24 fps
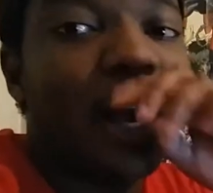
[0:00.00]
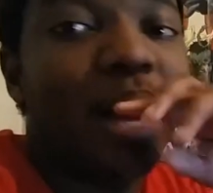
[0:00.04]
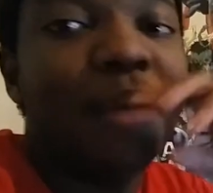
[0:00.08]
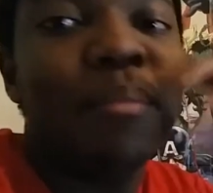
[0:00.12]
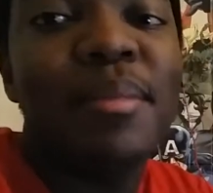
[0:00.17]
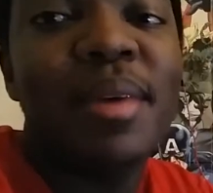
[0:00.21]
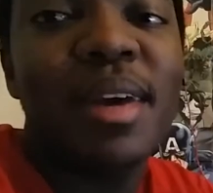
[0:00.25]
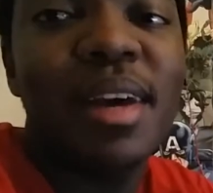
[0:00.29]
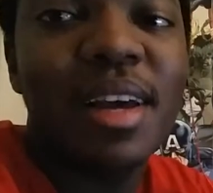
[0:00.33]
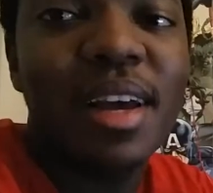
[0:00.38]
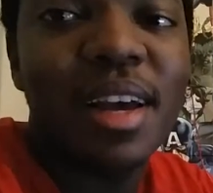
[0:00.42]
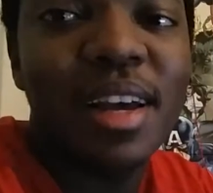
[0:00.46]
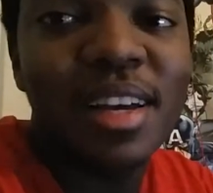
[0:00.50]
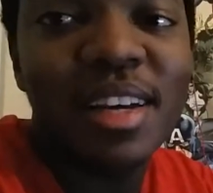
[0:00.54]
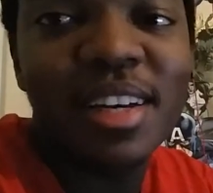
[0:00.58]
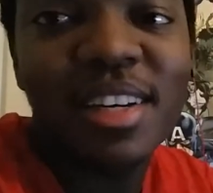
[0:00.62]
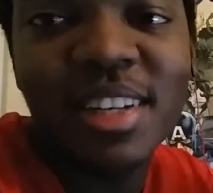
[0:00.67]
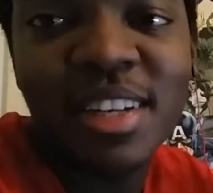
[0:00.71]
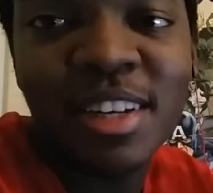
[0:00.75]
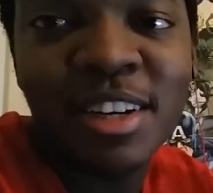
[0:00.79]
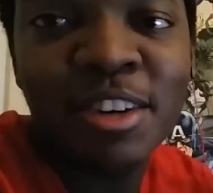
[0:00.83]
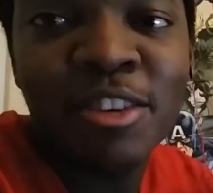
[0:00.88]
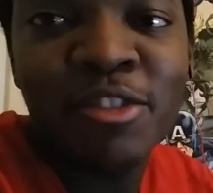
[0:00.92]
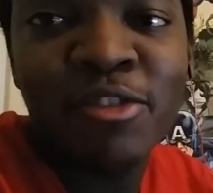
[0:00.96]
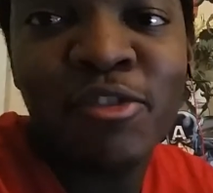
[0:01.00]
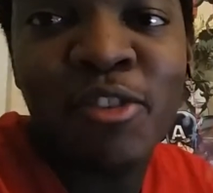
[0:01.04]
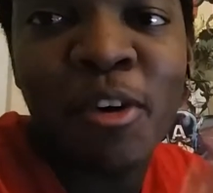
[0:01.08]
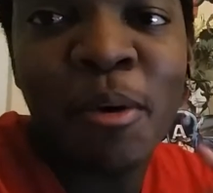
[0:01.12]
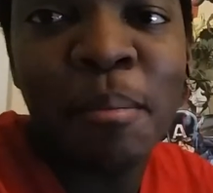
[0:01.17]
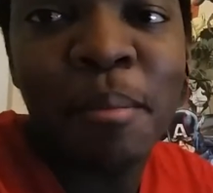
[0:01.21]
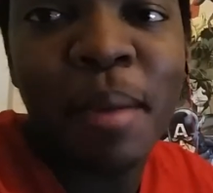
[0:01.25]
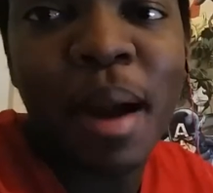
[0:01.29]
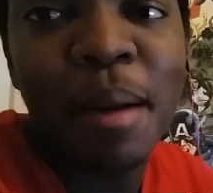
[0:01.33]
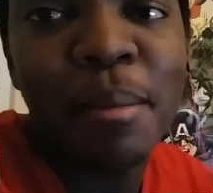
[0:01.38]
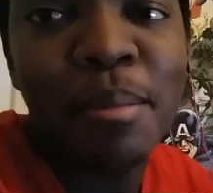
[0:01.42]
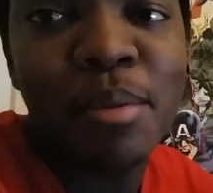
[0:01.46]
I'm
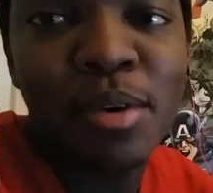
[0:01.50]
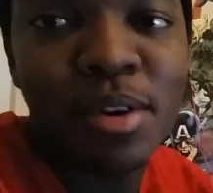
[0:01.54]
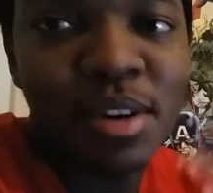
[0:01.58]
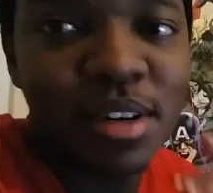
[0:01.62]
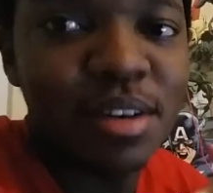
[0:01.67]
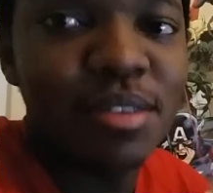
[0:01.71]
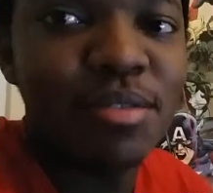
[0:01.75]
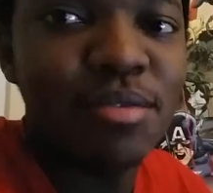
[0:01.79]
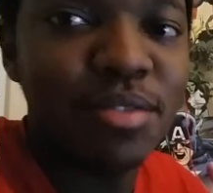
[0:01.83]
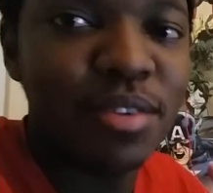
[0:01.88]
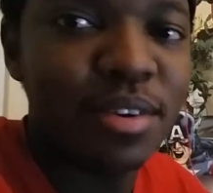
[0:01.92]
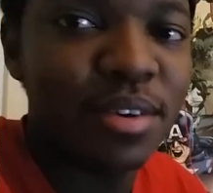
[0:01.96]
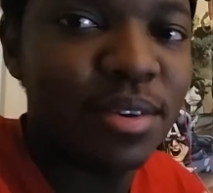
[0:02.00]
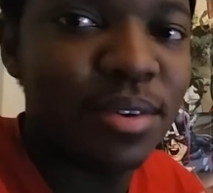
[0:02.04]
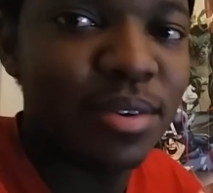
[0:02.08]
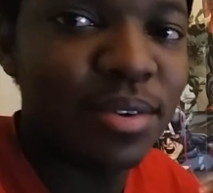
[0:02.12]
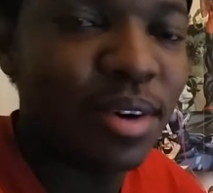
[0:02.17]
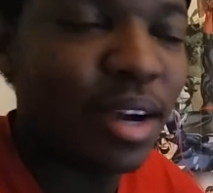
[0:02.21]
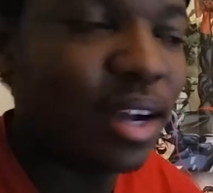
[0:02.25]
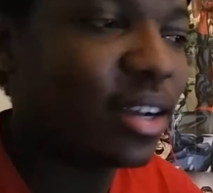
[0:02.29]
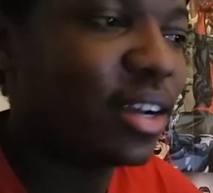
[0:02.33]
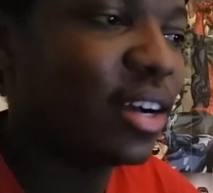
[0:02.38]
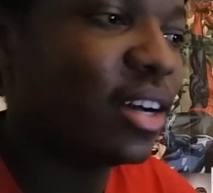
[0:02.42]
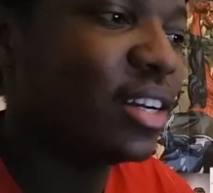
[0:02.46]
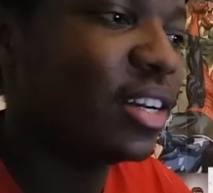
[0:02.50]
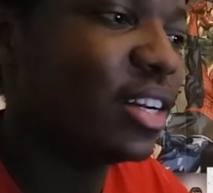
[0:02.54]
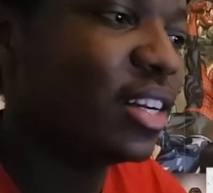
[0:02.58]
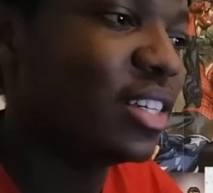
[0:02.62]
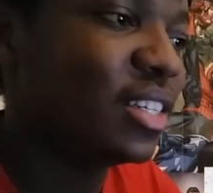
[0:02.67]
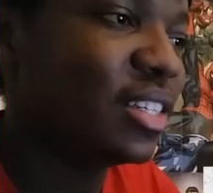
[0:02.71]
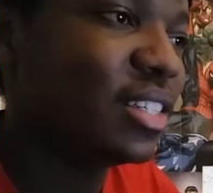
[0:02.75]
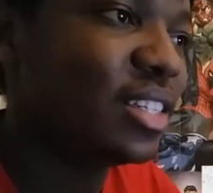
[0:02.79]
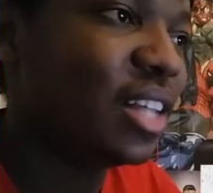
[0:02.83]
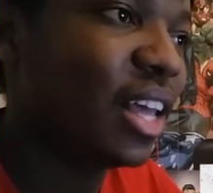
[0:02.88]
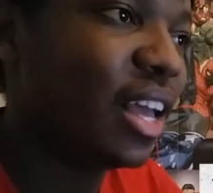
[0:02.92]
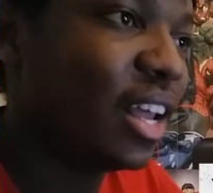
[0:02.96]
from my point of view, I can't
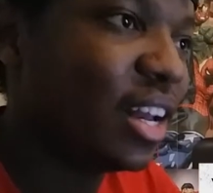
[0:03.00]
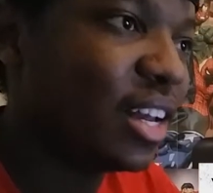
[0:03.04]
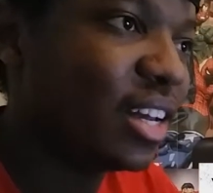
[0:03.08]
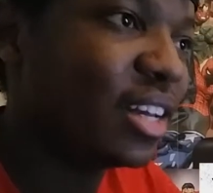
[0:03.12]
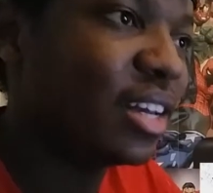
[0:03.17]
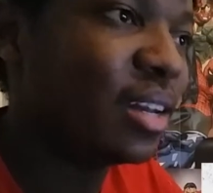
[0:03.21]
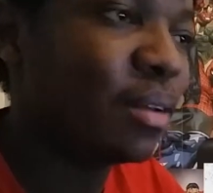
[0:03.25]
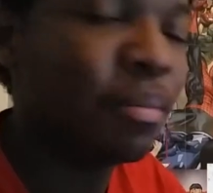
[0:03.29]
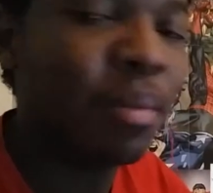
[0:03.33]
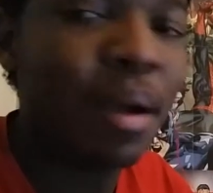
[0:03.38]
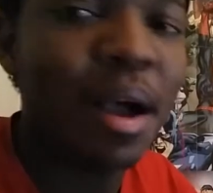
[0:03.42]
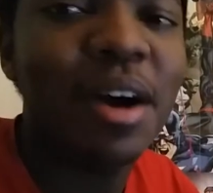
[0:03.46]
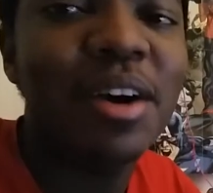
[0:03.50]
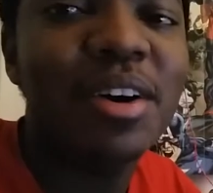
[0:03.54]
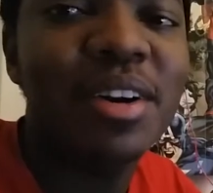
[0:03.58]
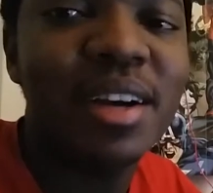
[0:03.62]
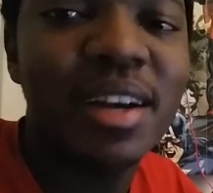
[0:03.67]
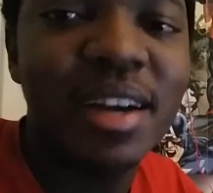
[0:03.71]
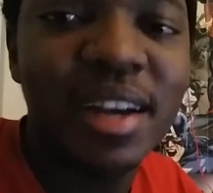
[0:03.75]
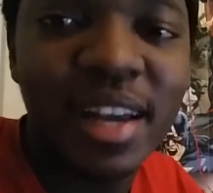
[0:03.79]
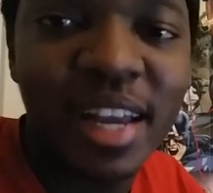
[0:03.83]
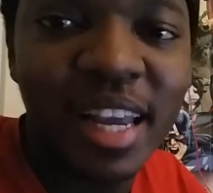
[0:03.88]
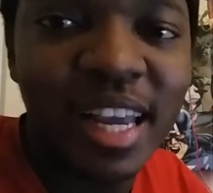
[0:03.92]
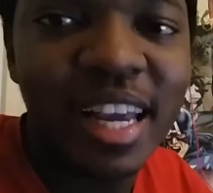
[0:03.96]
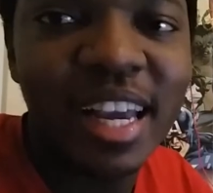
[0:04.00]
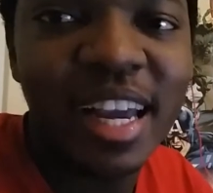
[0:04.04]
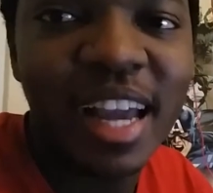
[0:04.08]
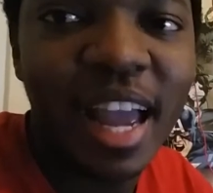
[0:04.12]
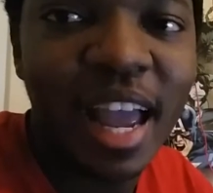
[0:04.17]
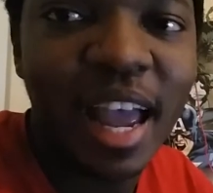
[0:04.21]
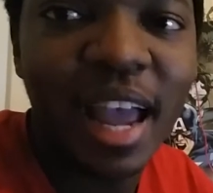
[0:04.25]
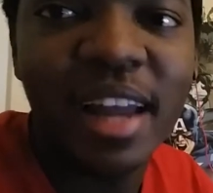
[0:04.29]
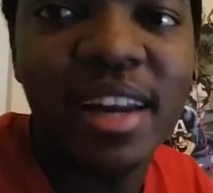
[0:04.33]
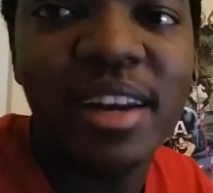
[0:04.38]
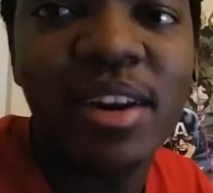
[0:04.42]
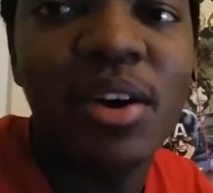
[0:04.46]
understand the power hair
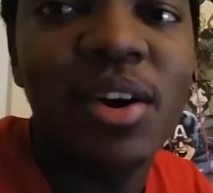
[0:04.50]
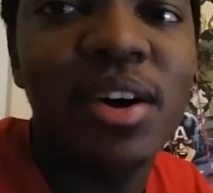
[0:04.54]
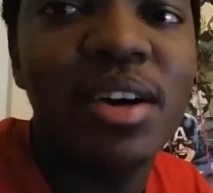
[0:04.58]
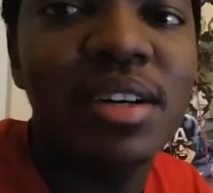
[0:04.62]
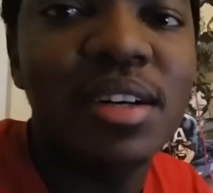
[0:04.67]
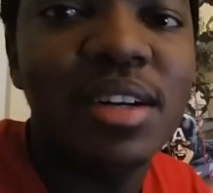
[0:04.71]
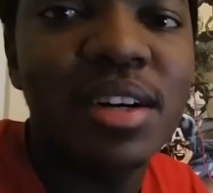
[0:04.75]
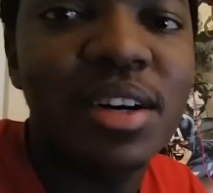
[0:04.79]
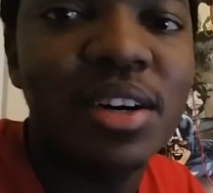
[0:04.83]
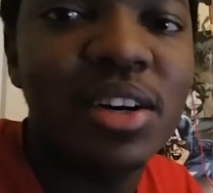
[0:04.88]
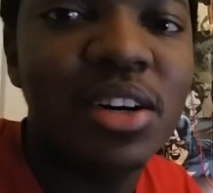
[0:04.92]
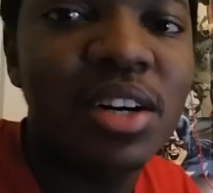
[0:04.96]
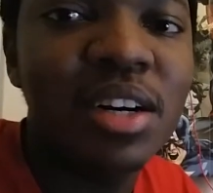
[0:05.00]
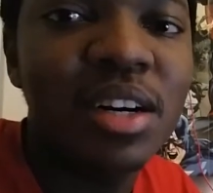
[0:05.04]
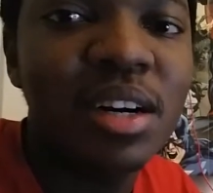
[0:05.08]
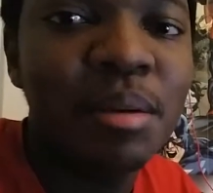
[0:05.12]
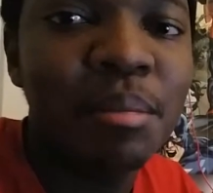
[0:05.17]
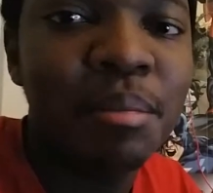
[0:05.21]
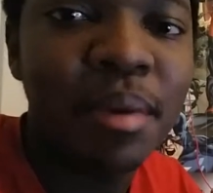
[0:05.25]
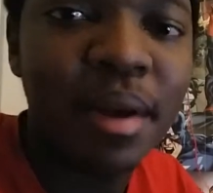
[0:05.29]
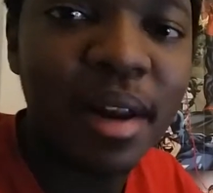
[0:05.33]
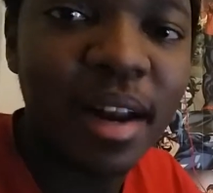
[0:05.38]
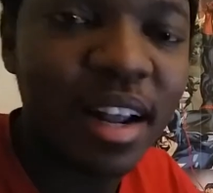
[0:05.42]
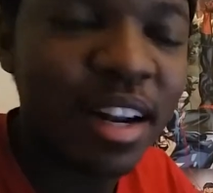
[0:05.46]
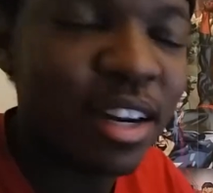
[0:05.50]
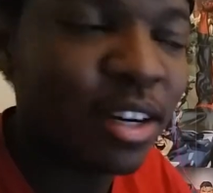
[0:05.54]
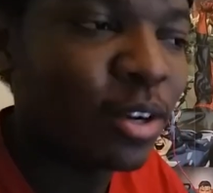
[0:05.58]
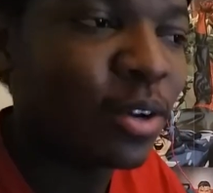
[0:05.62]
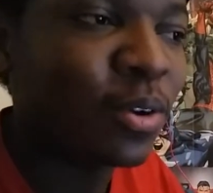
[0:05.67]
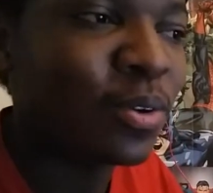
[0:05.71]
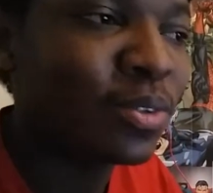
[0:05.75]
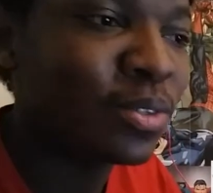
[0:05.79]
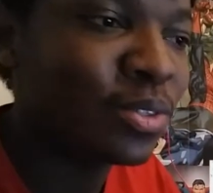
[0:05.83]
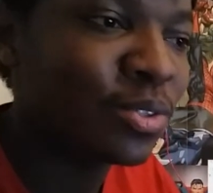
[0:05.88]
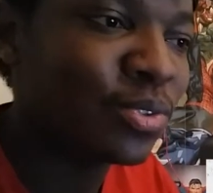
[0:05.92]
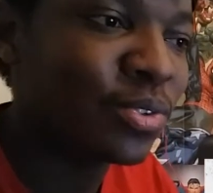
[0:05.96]
had on her, but I
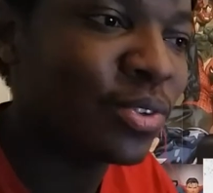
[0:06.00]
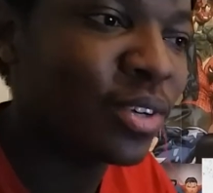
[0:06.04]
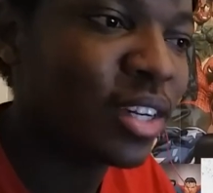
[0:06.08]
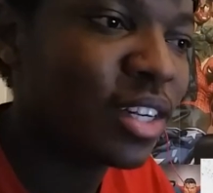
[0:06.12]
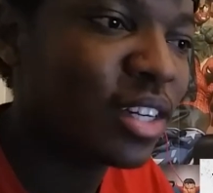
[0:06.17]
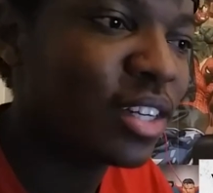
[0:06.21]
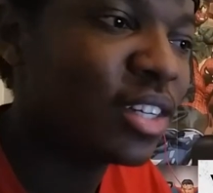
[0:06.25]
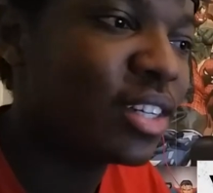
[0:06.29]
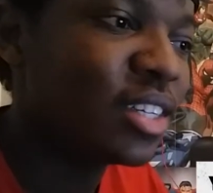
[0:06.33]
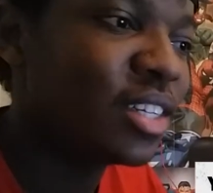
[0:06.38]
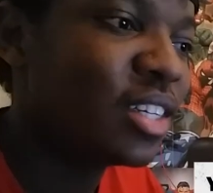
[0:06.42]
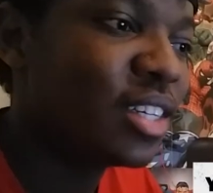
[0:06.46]
know it's real.